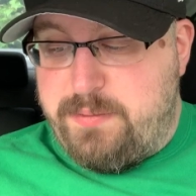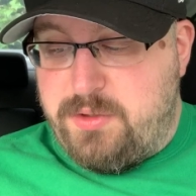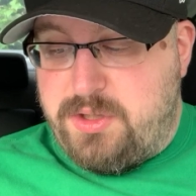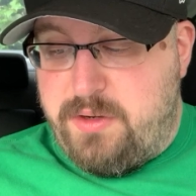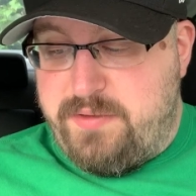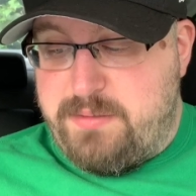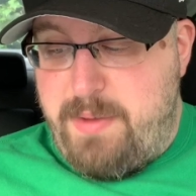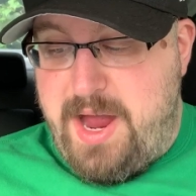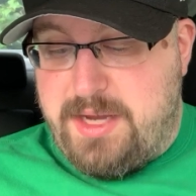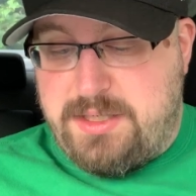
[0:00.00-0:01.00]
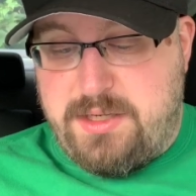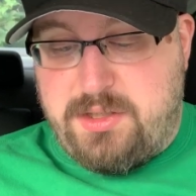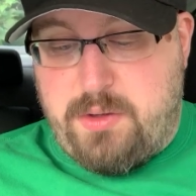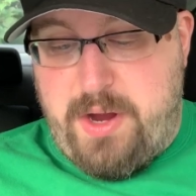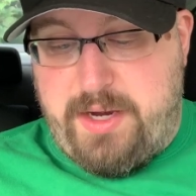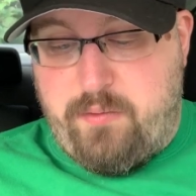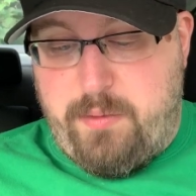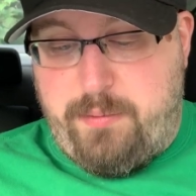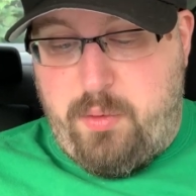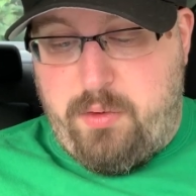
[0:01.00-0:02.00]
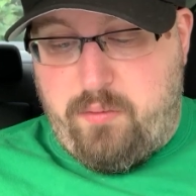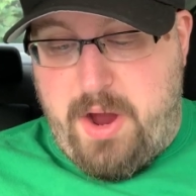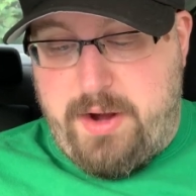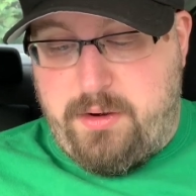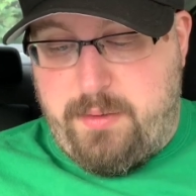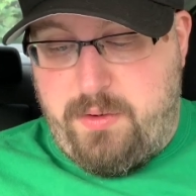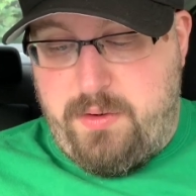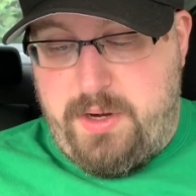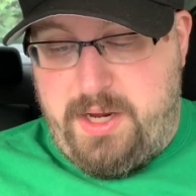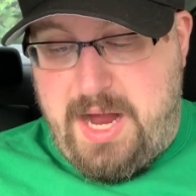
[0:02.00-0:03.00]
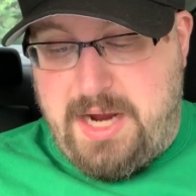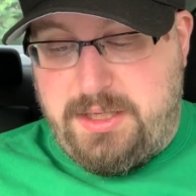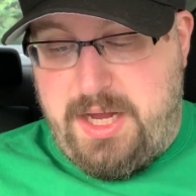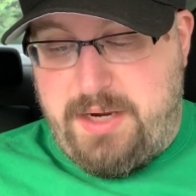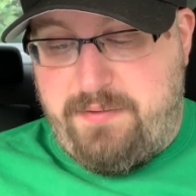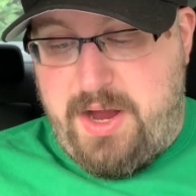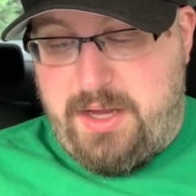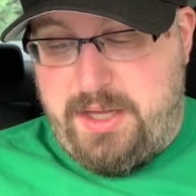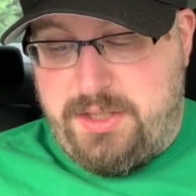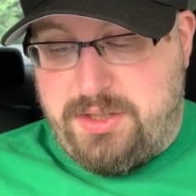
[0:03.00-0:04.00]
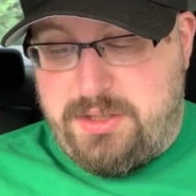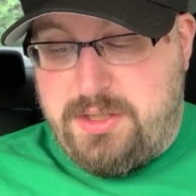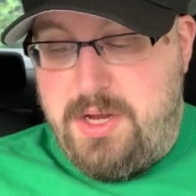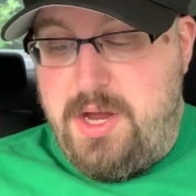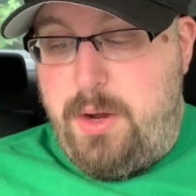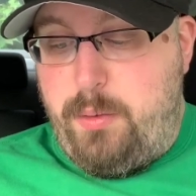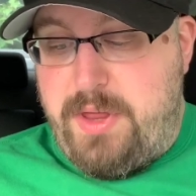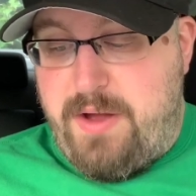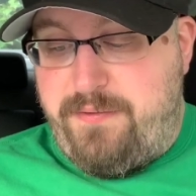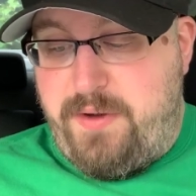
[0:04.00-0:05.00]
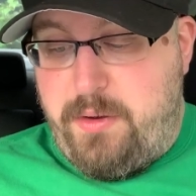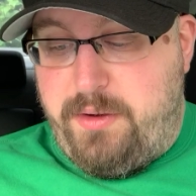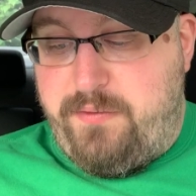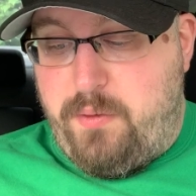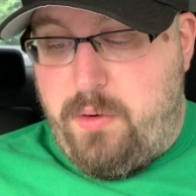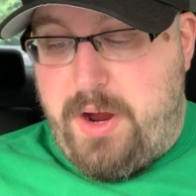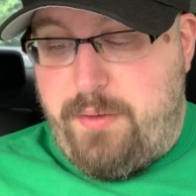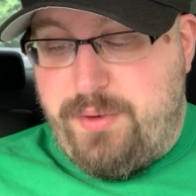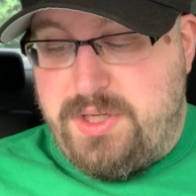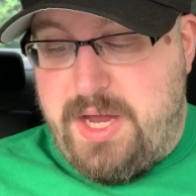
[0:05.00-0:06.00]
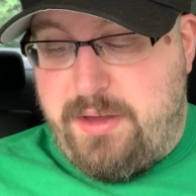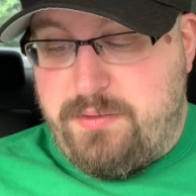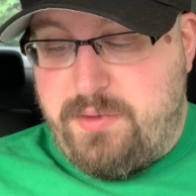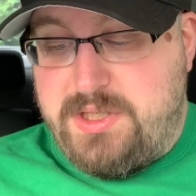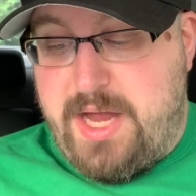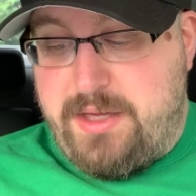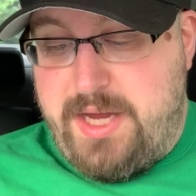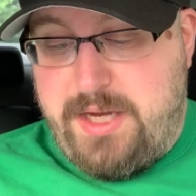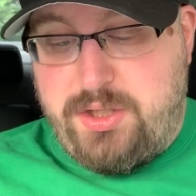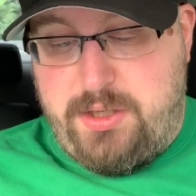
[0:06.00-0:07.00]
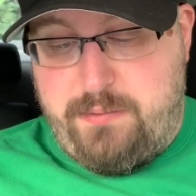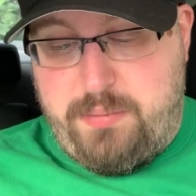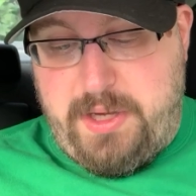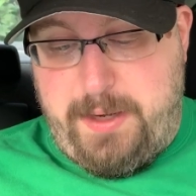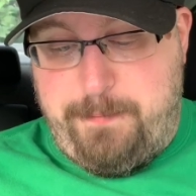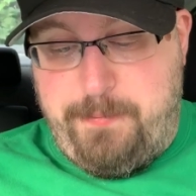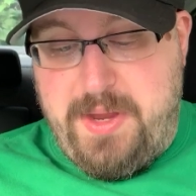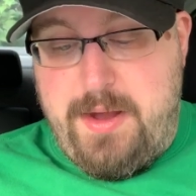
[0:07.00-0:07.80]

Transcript: customer service mask so I can report rider community guideline violations without fearing for a retali retaliation complaint?